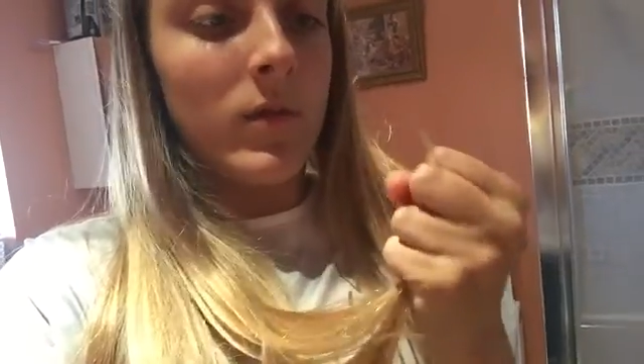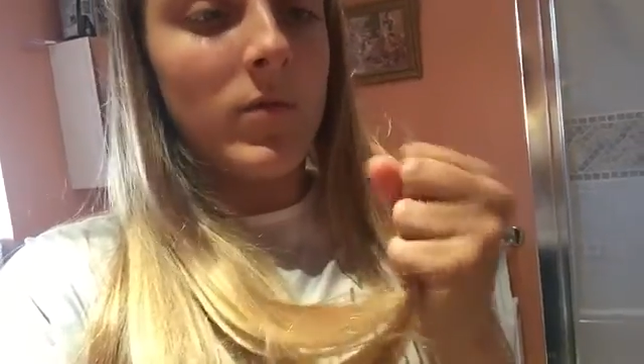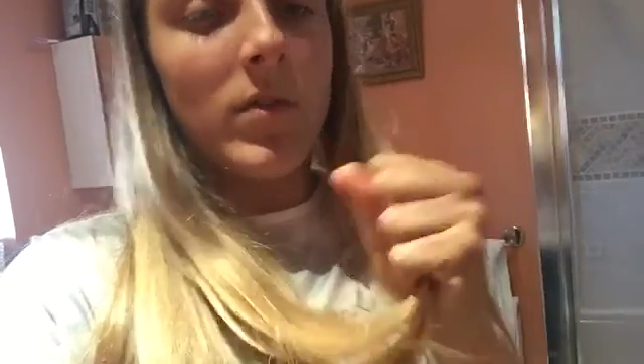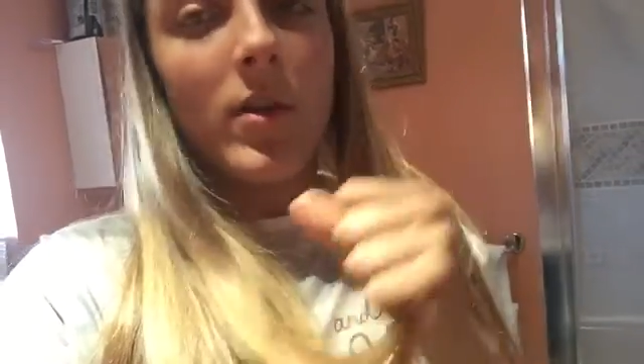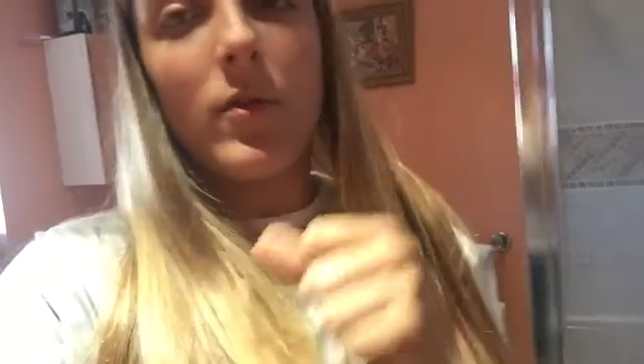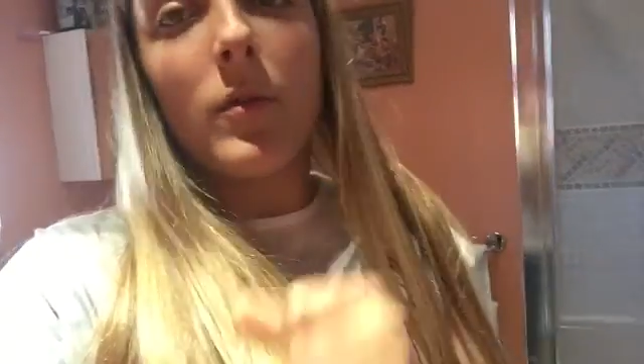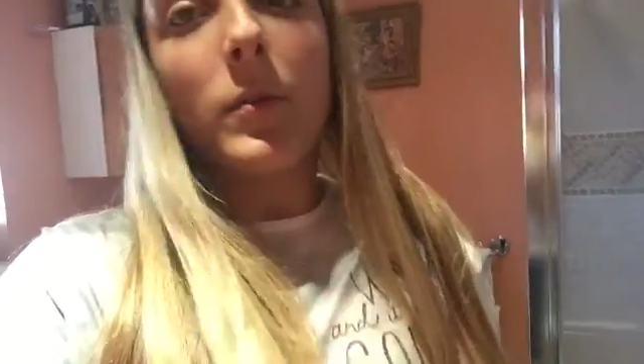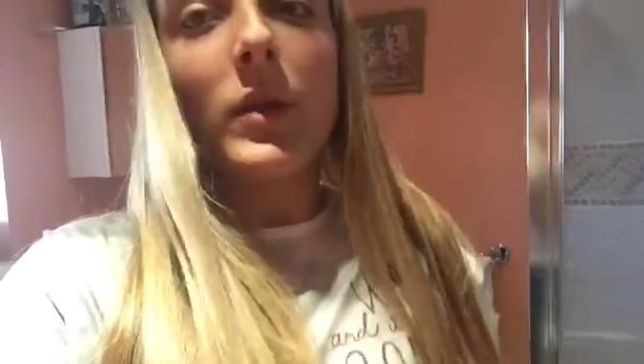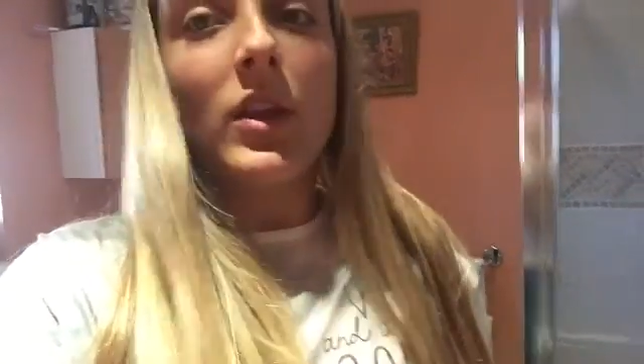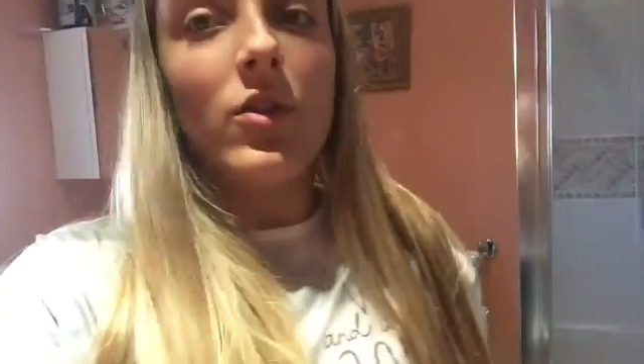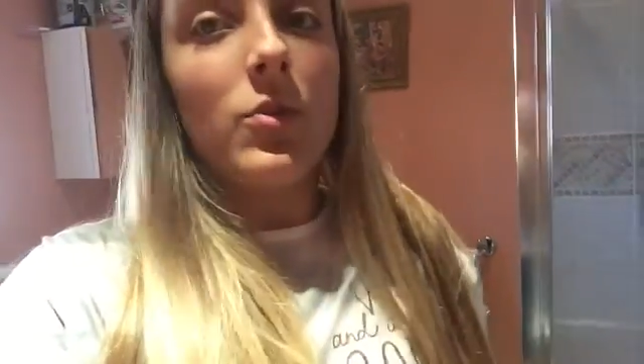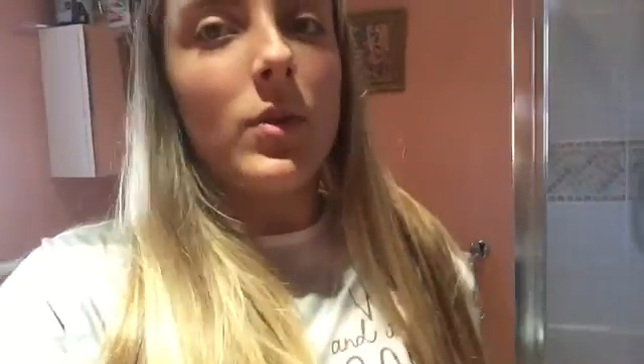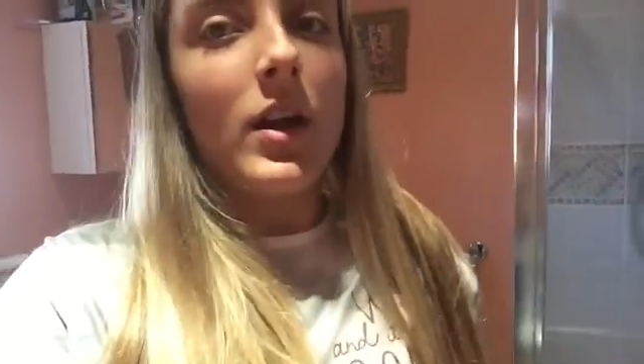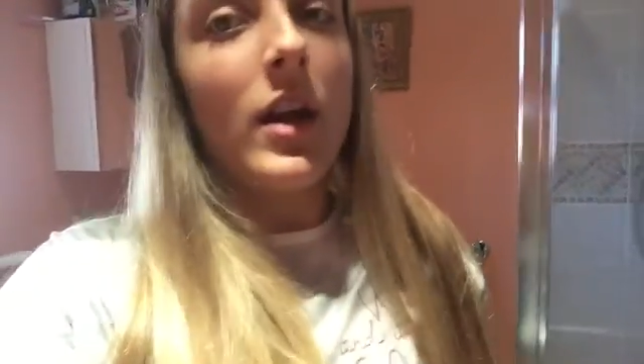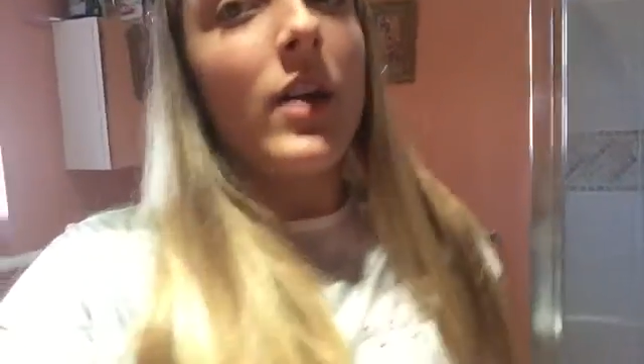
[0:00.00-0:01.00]
Never
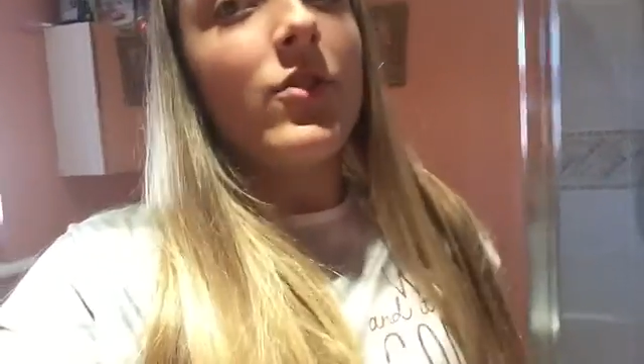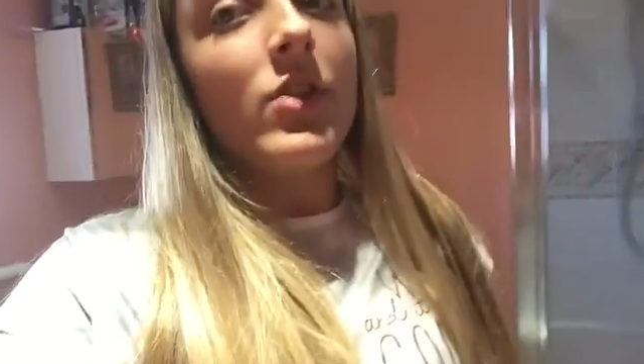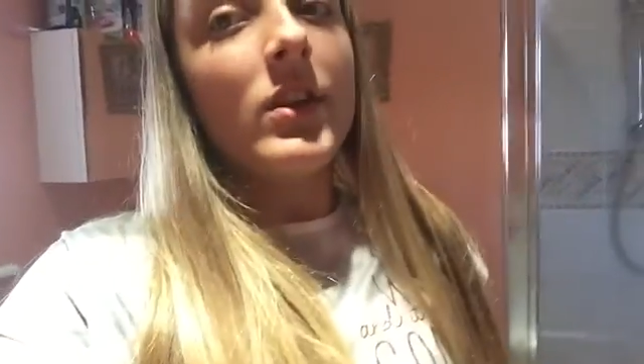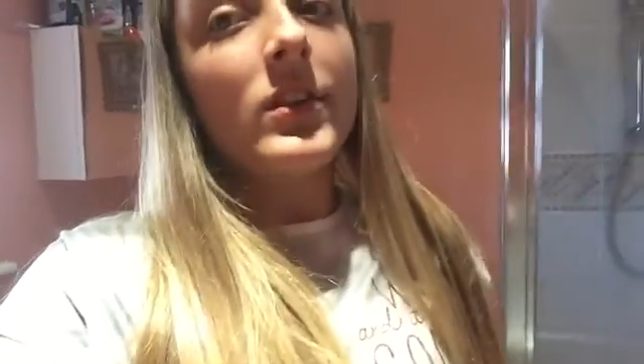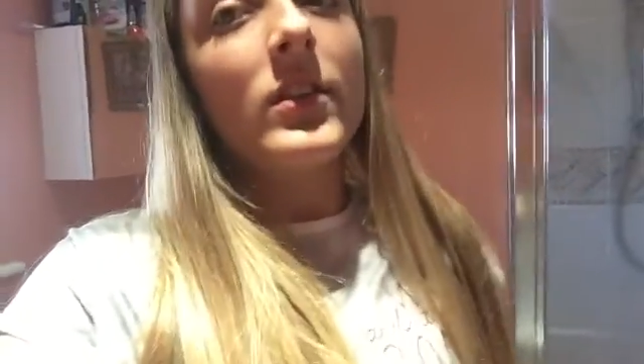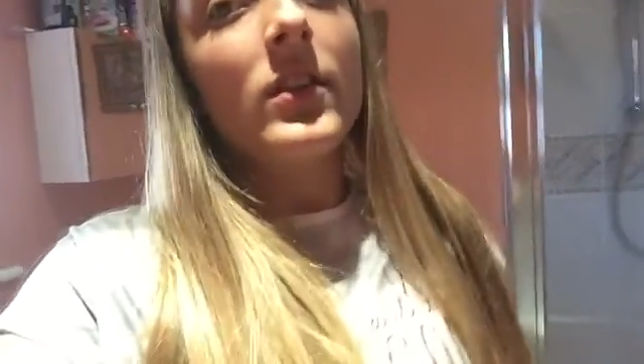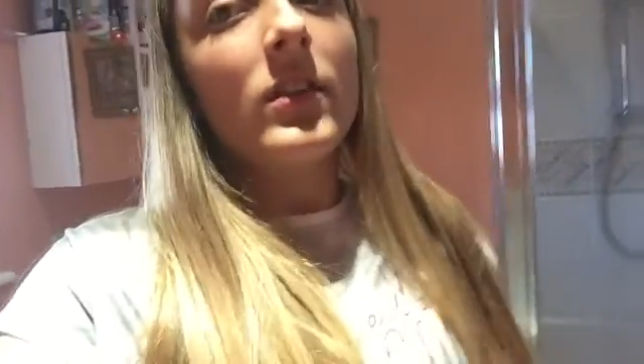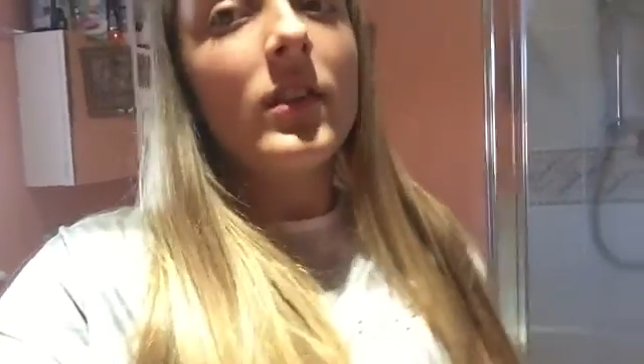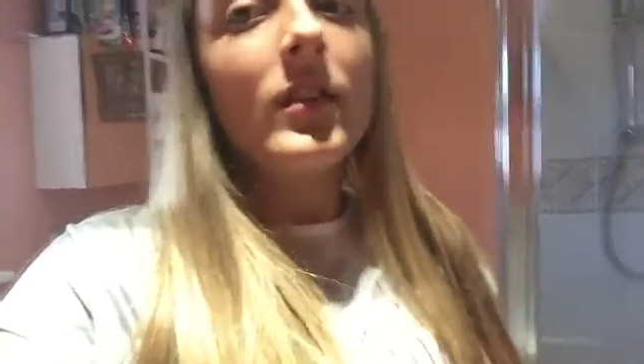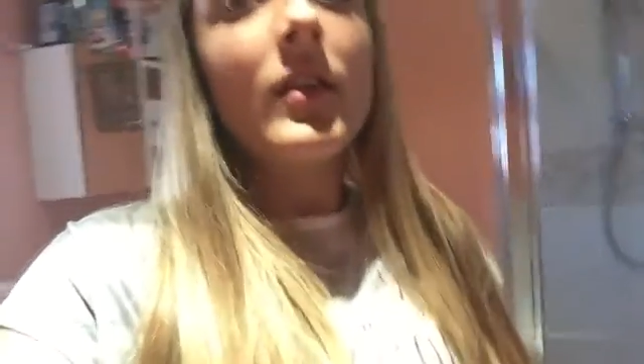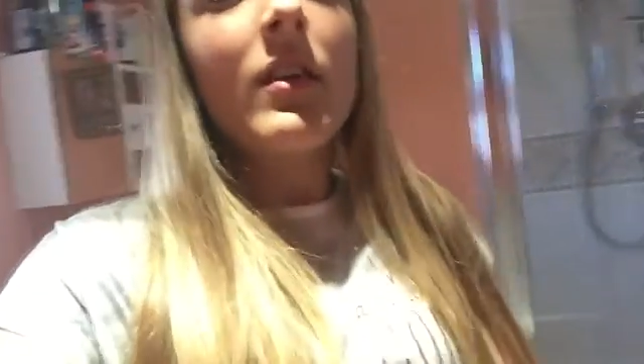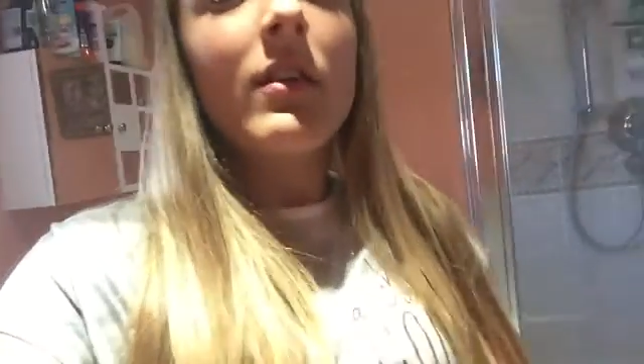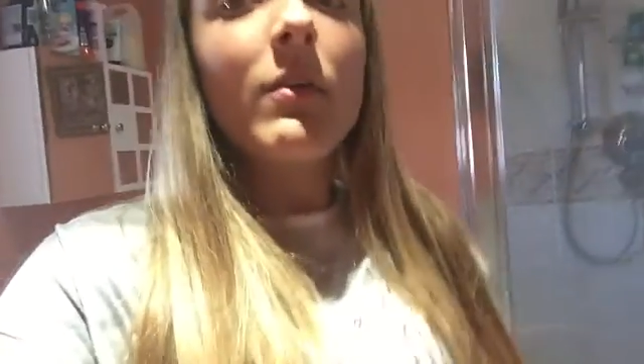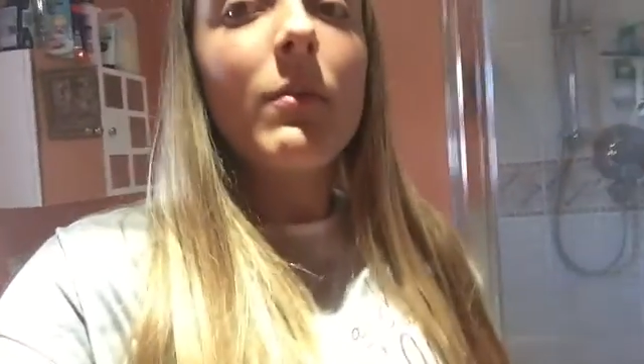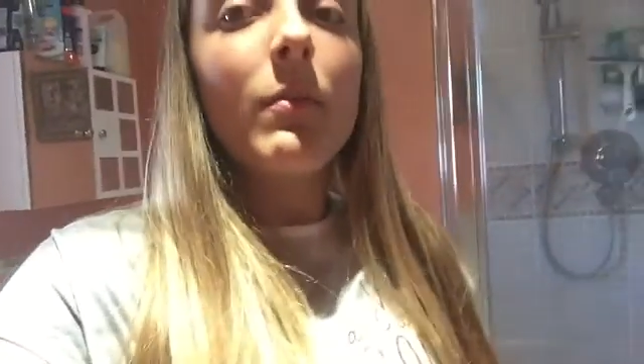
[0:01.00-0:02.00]
been to a hairdresser's,